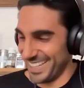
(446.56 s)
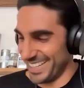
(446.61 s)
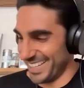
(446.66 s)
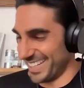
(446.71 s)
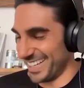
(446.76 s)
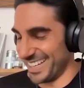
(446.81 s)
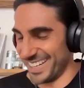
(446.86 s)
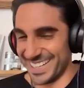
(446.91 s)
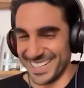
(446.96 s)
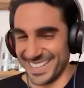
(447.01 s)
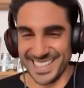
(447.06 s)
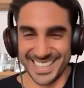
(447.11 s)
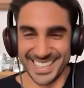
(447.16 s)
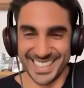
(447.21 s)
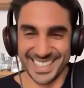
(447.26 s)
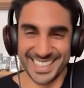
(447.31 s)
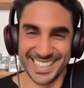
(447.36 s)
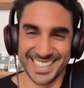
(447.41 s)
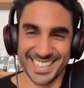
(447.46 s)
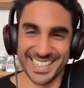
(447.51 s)

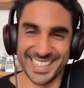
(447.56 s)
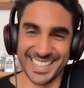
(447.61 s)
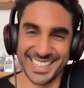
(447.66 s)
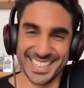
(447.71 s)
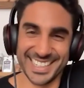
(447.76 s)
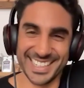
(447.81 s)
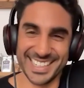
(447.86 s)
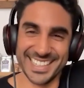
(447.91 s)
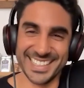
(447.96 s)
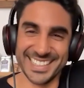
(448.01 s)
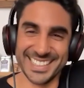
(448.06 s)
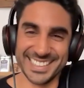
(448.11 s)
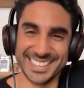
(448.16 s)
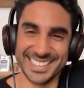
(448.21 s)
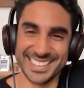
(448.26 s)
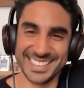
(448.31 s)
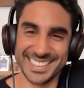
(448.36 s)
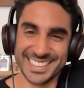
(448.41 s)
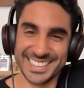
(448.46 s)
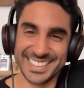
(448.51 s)

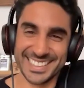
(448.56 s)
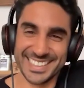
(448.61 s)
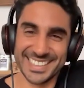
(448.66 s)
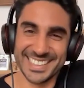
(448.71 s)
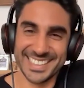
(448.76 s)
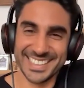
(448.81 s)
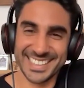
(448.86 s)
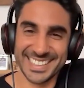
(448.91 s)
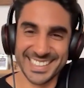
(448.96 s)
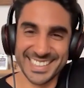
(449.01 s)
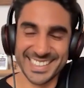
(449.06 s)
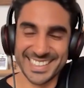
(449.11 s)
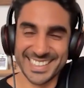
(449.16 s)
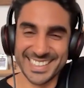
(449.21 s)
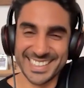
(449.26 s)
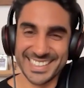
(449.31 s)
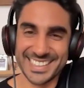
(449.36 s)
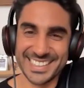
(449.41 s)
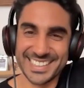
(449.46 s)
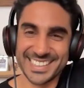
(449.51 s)

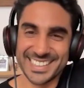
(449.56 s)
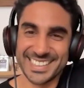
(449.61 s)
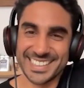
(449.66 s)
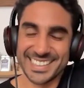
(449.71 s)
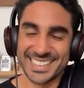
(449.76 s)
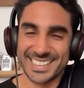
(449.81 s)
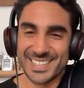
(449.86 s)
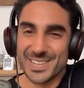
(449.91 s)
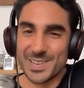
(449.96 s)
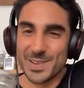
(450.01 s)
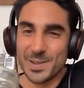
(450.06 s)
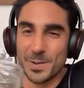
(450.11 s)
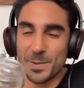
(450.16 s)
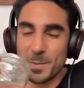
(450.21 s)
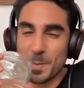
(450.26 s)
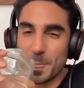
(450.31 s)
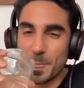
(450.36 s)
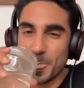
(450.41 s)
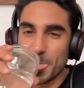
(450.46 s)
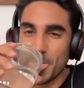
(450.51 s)

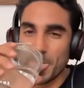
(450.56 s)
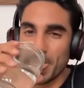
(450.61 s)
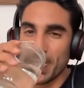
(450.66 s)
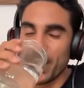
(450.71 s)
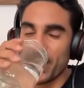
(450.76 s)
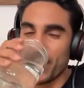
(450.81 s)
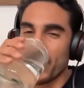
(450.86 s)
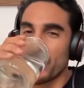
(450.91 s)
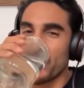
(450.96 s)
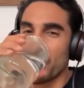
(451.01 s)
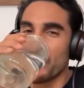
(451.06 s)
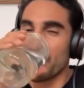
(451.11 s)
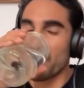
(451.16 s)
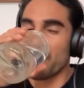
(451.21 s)
No words are spoken by the person on screen.